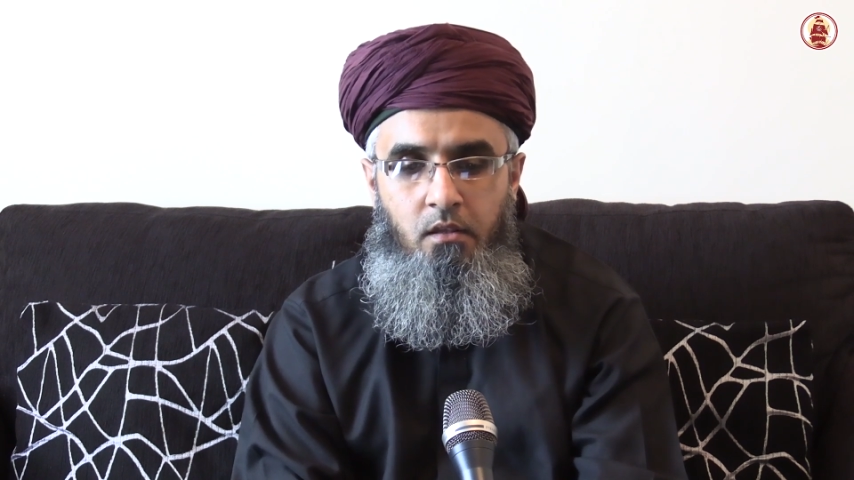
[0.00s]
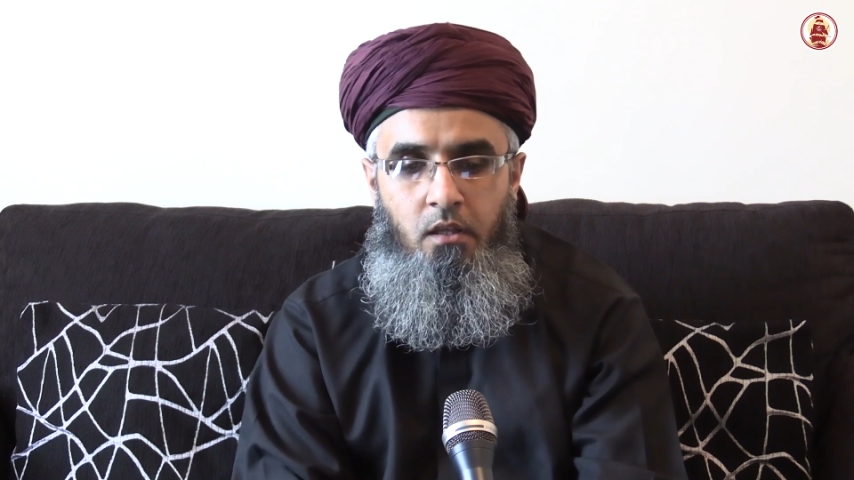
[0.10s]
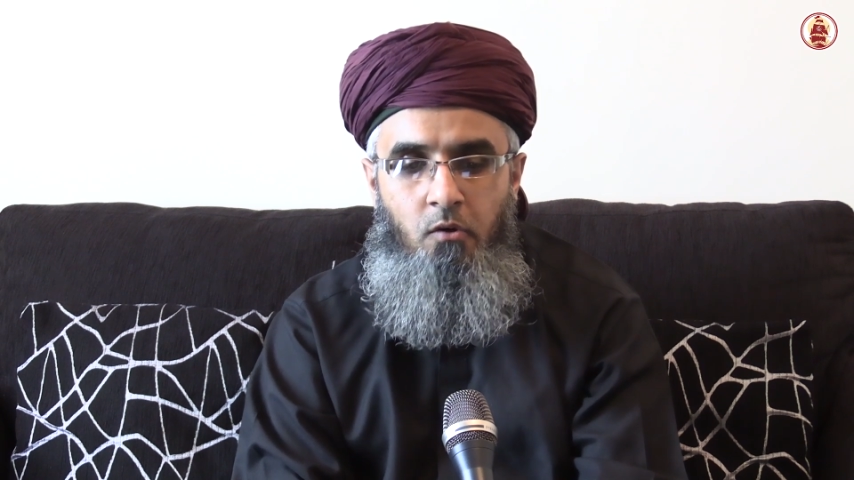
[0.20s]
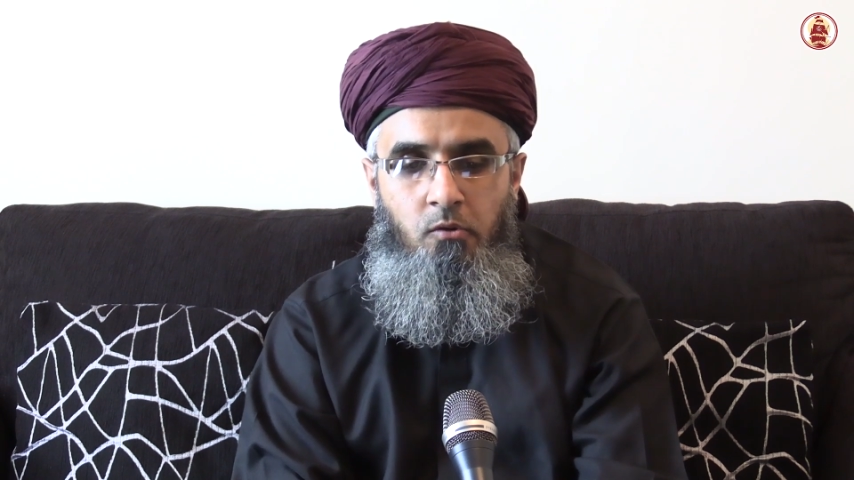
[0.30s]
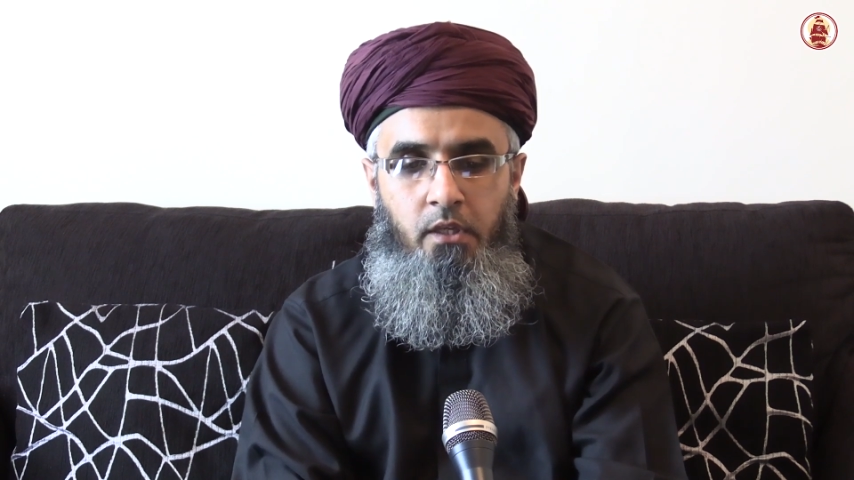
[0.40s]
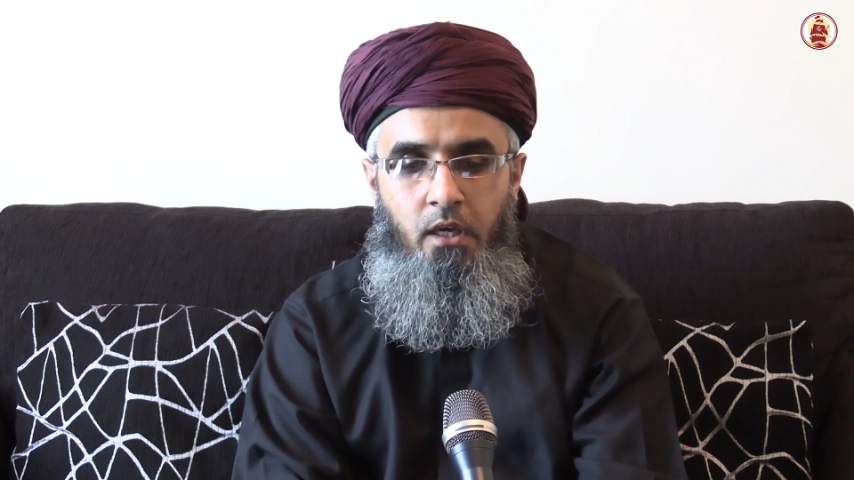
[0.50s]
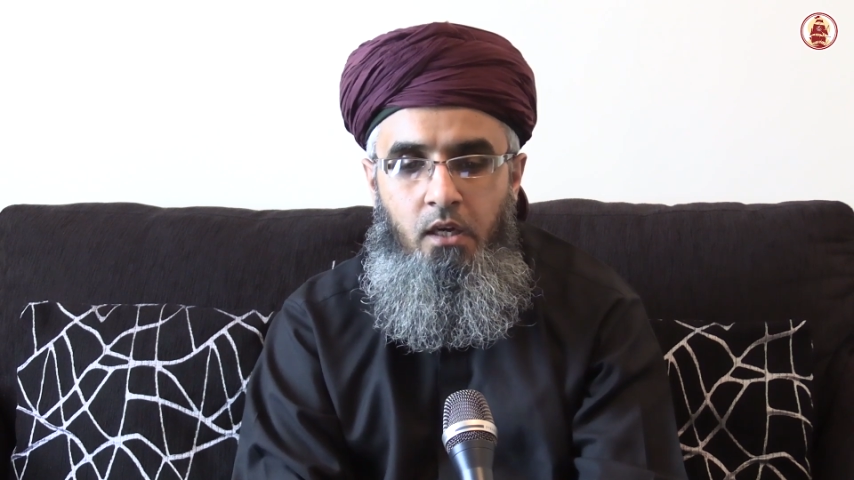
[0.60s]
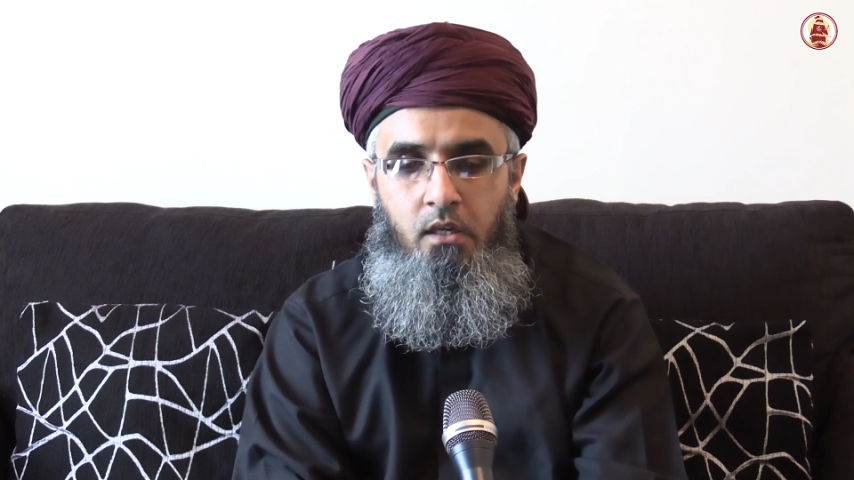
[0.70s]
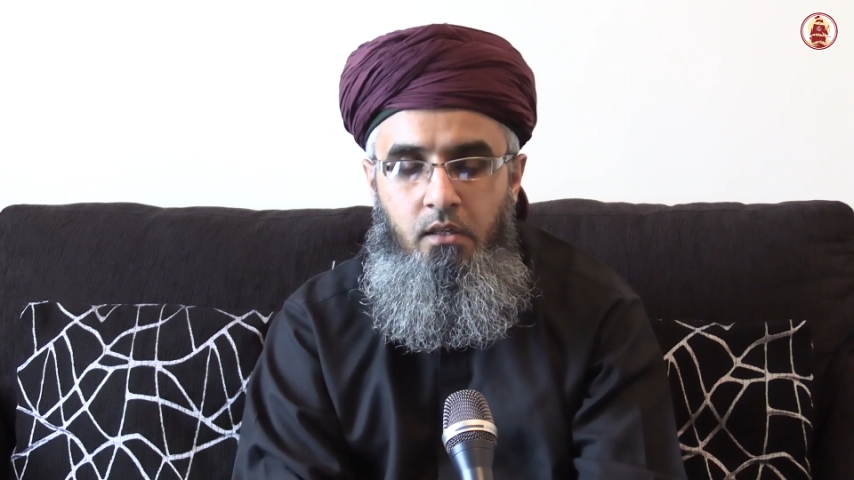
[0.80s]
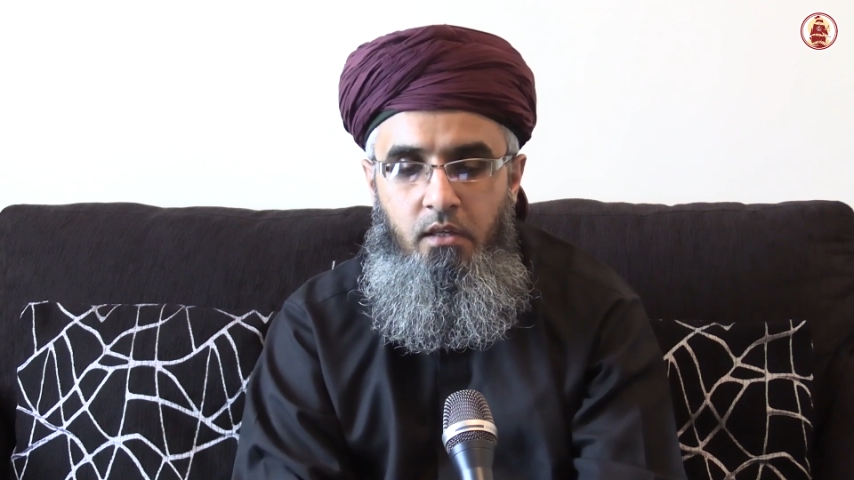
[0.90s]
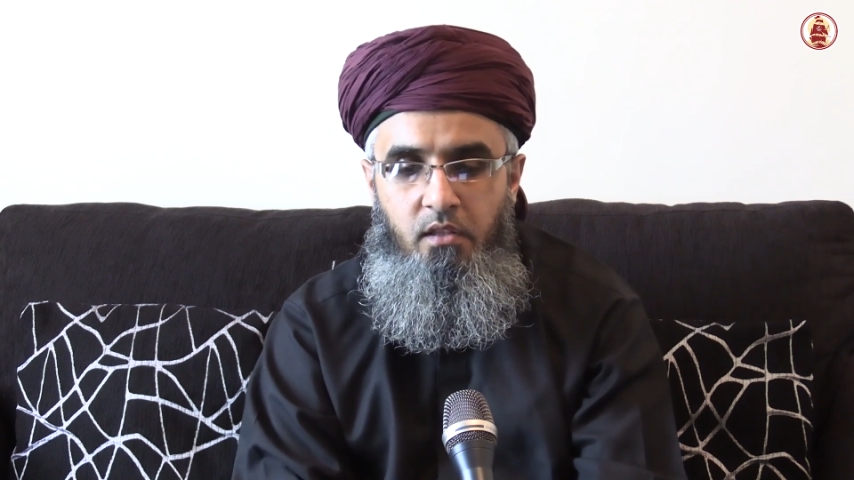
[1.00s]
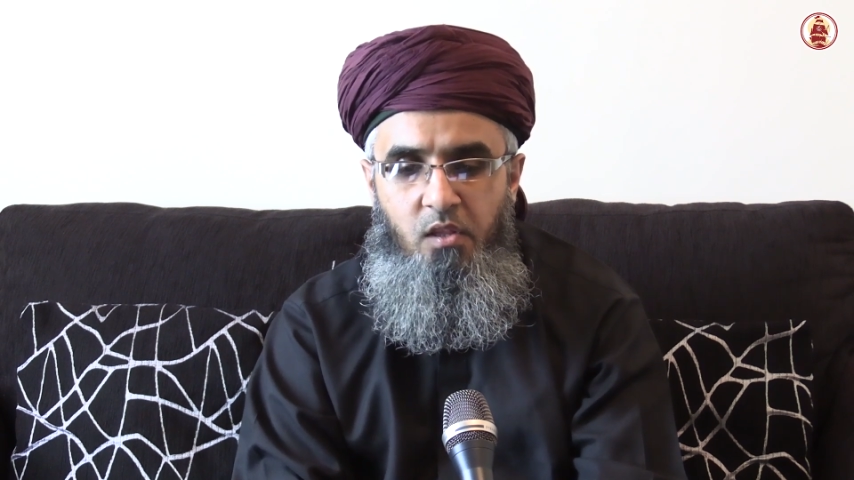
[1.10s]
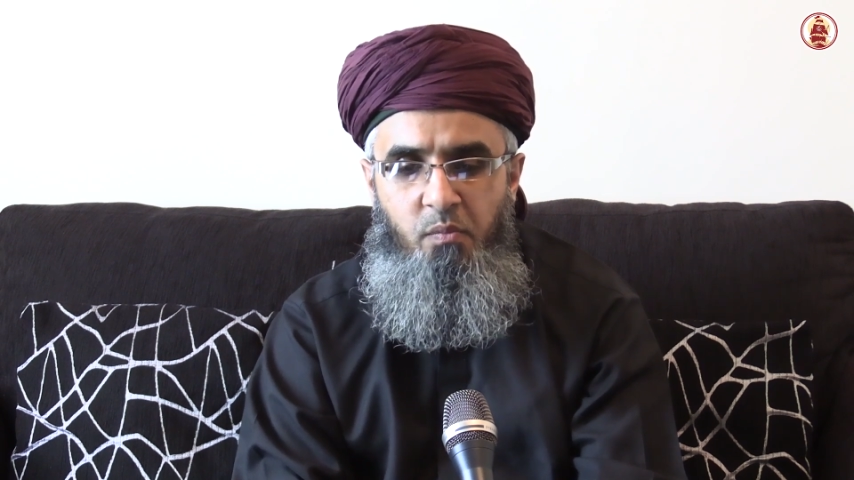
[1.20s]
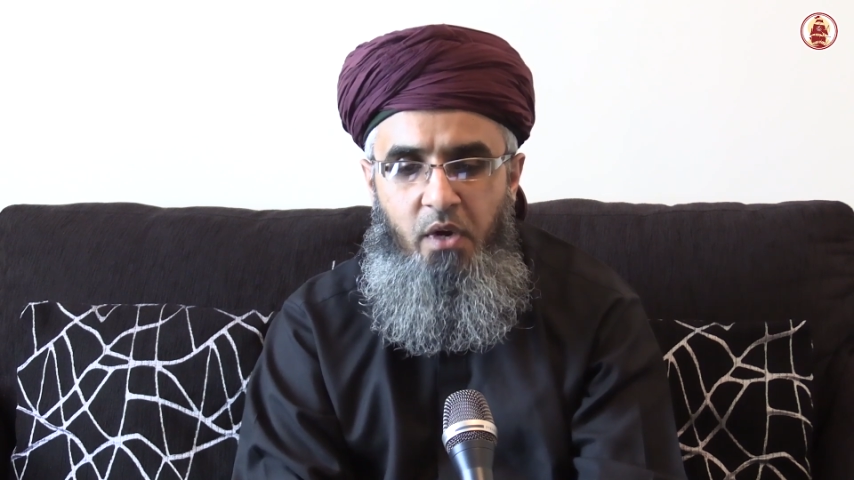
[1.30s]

the Awliya, the